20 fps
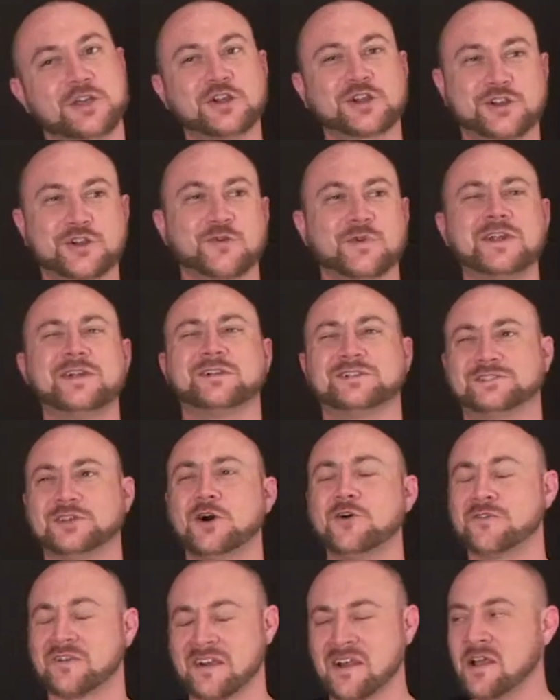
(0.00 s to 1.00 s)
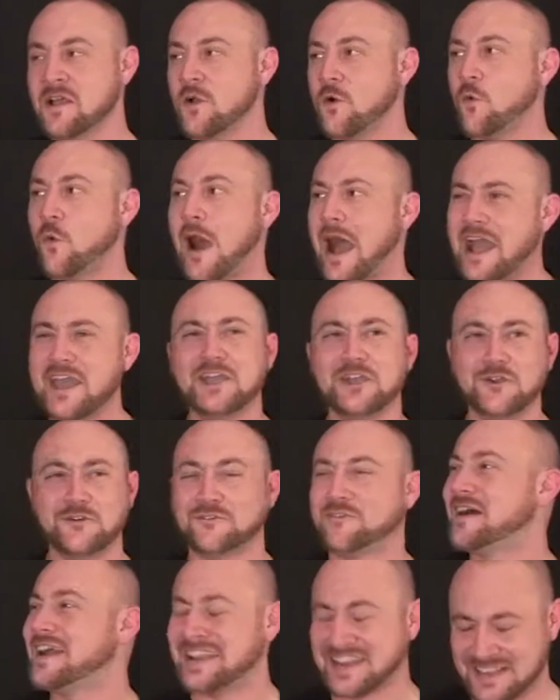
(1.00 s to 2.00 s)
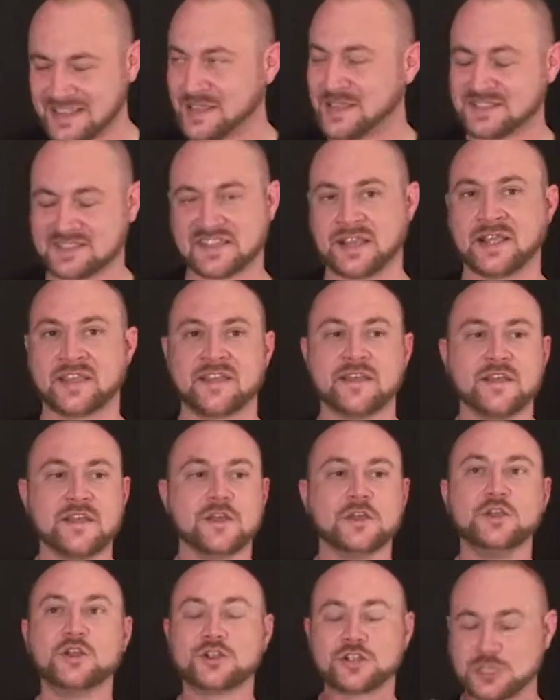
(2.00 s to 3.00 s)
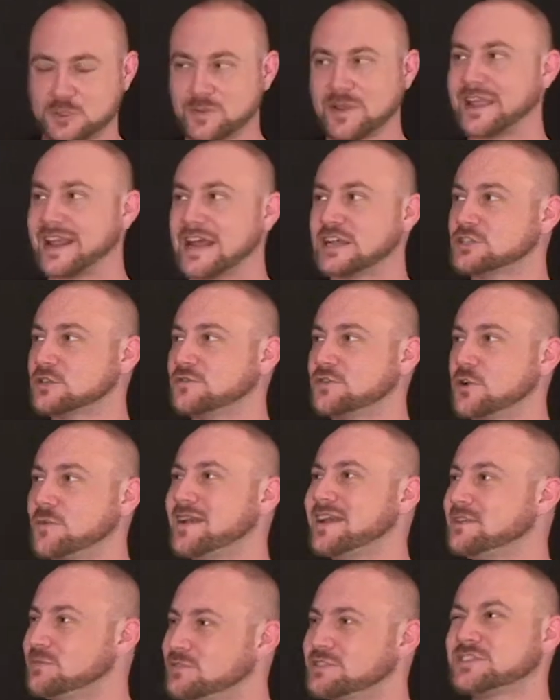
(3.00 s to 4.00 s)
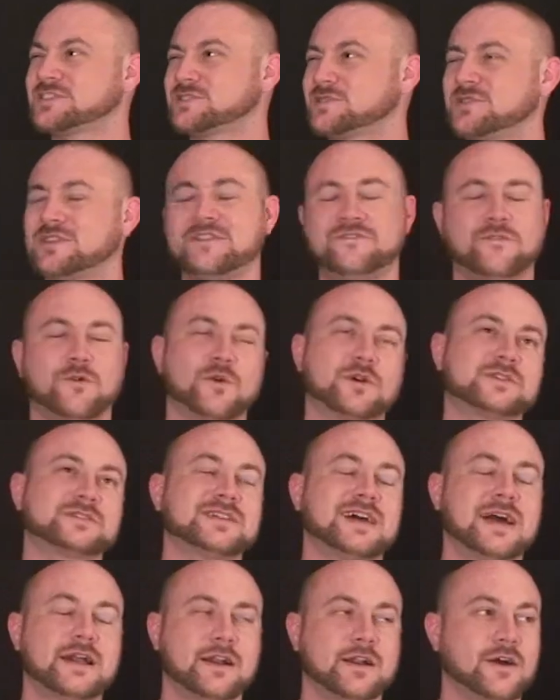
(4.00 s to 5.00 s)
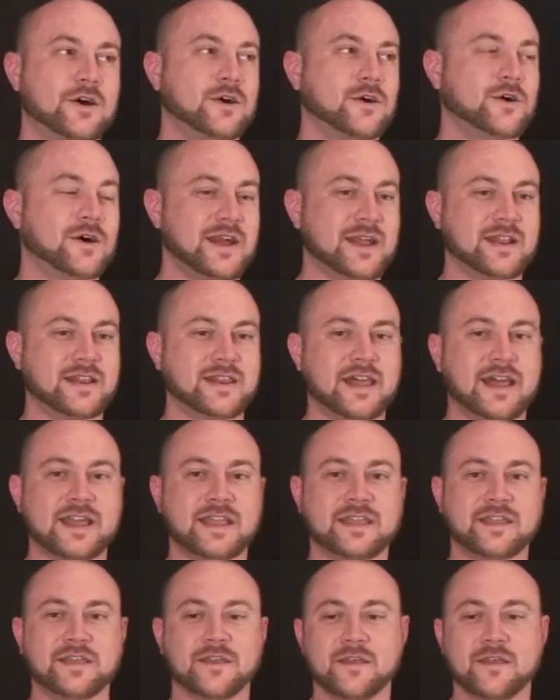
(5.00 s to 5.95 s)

career's over. Why are you fighting this? Like, you're just being an asshole for no reason. It was just really forced. I don't know. And, like...